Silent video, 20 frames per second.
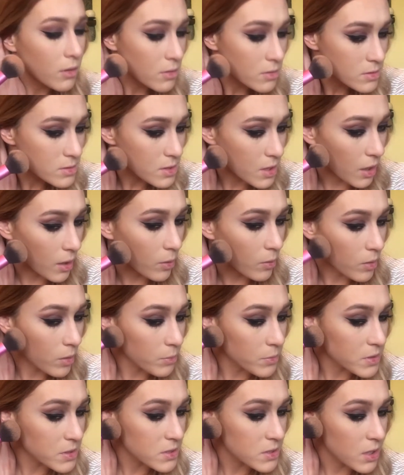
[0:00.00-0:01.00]
So I'm
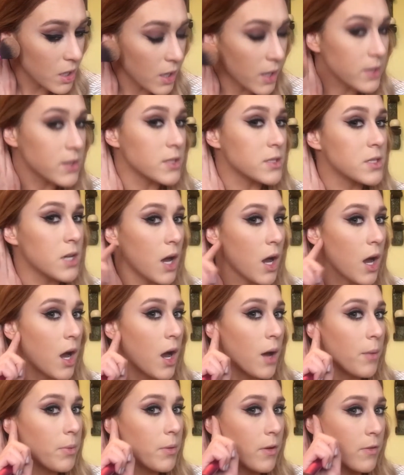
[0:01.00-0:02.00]
going to start at the
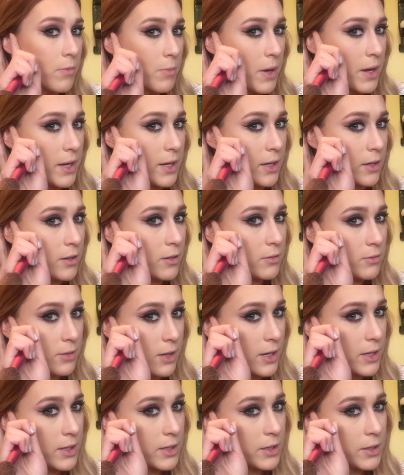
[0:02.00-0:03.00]
top of my ear
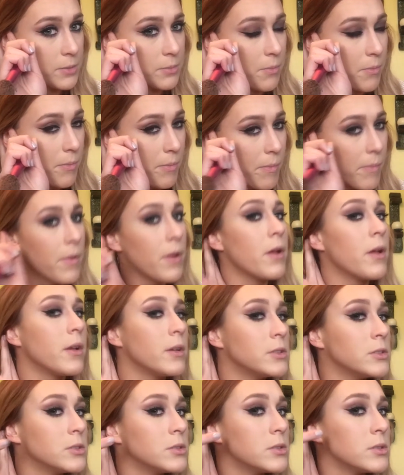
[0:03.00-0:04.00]
right here.
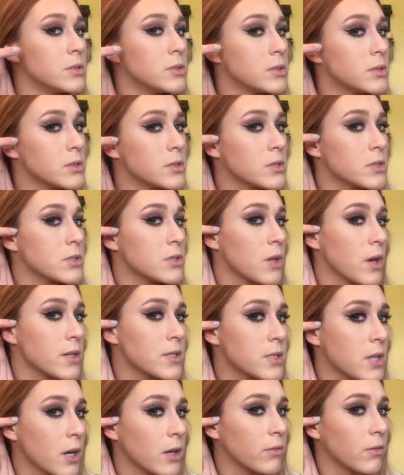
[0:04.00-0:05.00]
So I
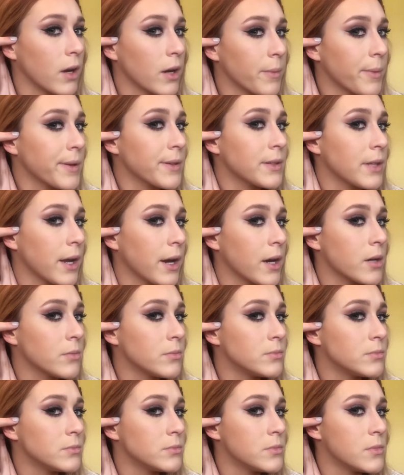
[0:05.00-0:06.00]
start right about there,
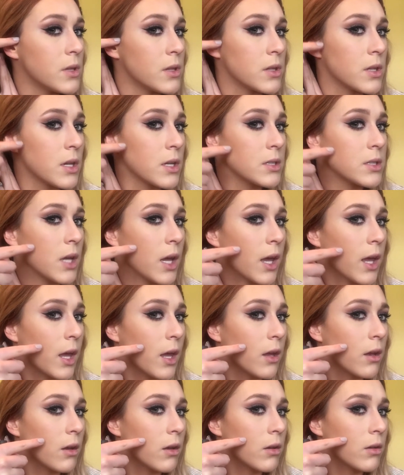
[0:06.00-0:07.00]
and then I take
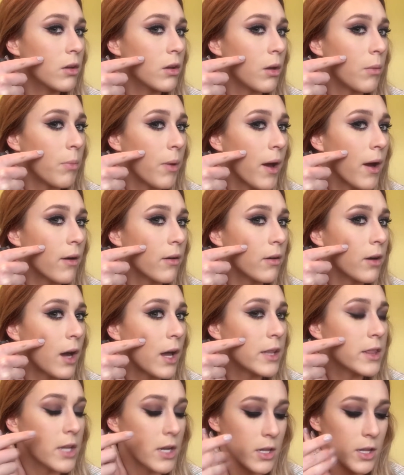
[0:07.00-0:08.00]
it to about
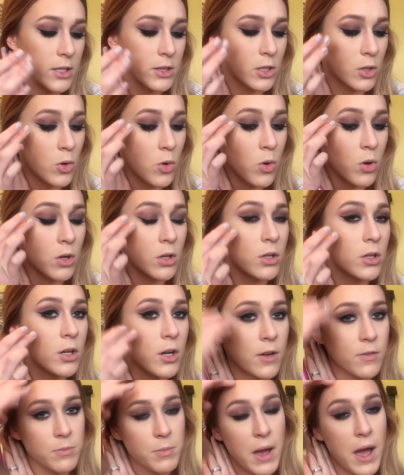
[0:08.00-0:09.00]
right there, like the corner
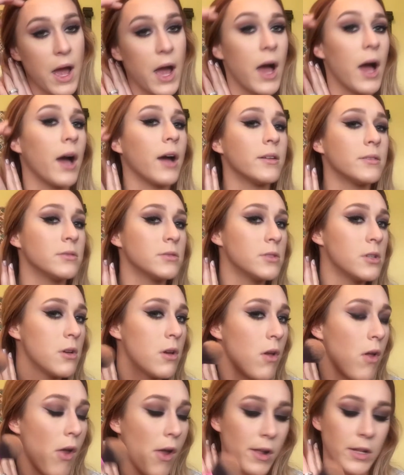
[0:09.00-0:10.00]
of my eye.
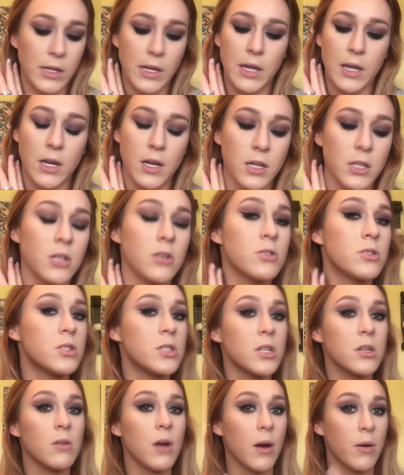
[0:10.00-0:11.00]
And used
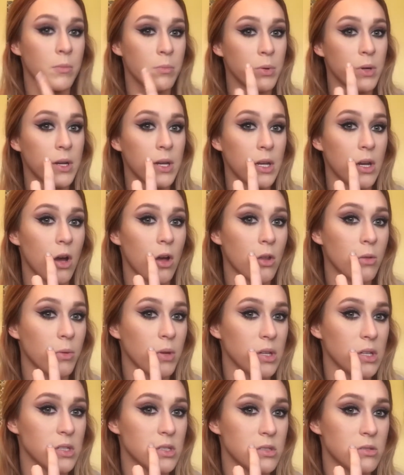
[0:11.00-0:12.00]
to, I would bring it all the
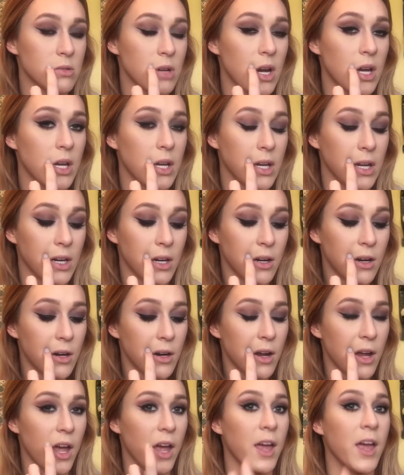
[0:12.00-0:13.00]
way into right
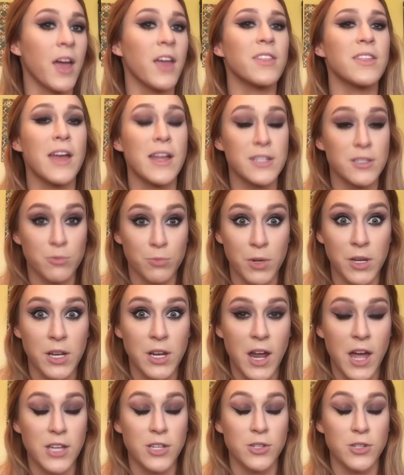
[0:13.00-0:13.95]
here, and that's when I